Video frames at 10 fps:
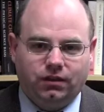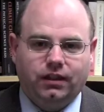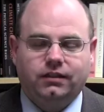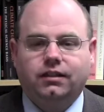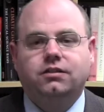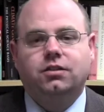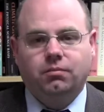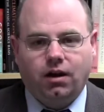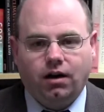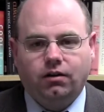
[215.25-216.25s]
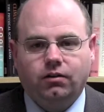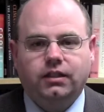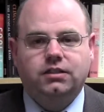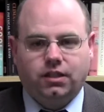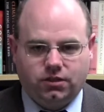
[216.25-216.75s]
think that tomorrow
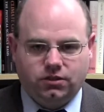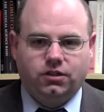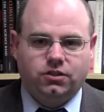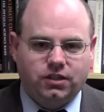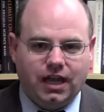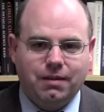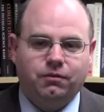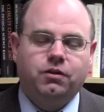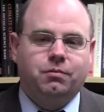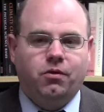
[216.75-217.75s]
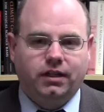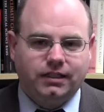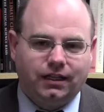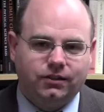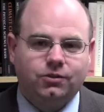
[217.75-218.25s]
at such and such time, if we point a
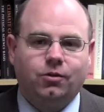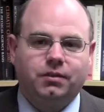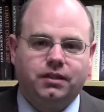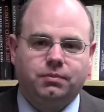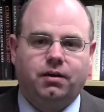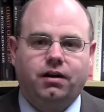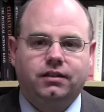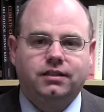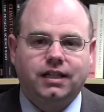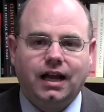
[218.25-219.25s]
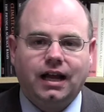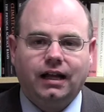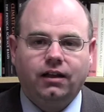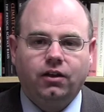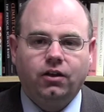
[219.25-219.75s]
telescope at this part in the
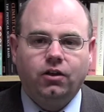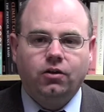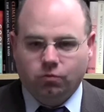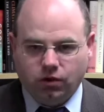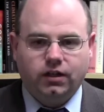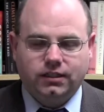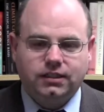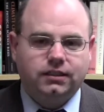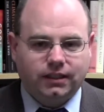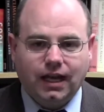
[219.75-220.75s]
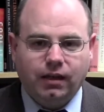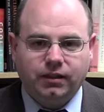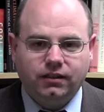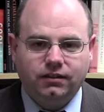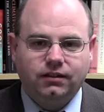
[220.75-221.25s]
sky, we're going to see the
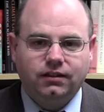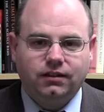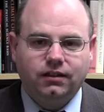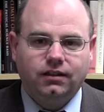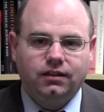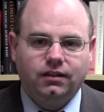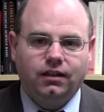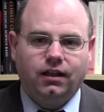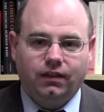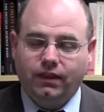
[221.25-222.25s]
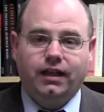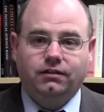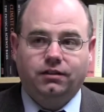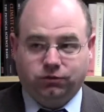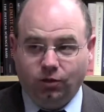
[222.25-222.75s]
comet. And
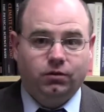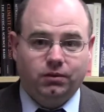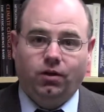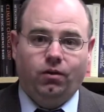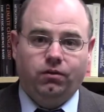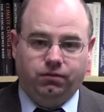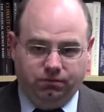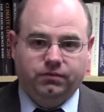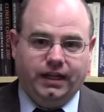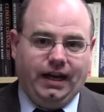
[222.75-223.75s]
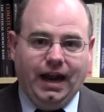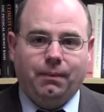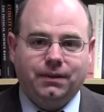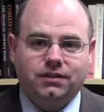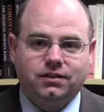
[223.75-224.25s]
then if lo and behold that
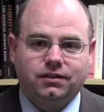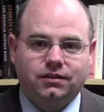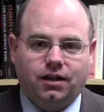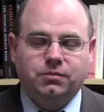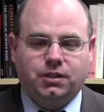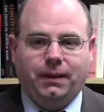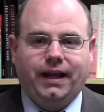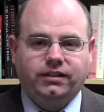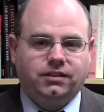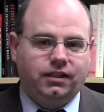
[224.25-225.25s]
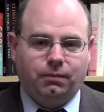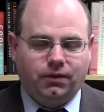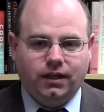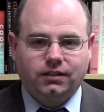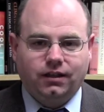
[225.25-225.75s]
happens, comes to pass as they
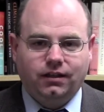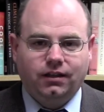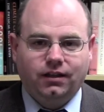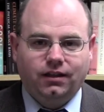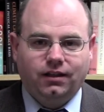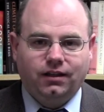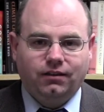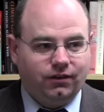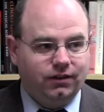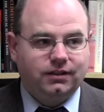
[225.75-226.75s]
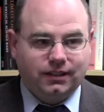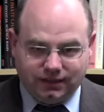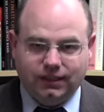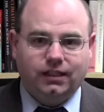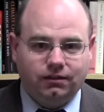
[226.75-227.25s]
predicted, they're going to say,
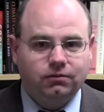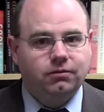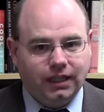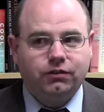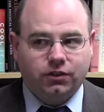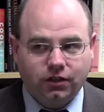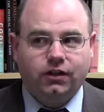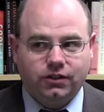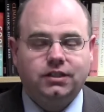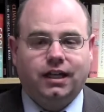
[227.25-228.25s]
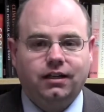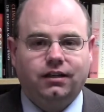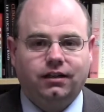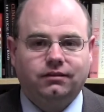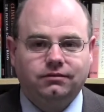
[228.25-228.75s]
see, we have a good
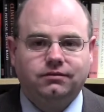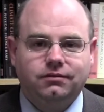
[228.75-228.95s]
understanding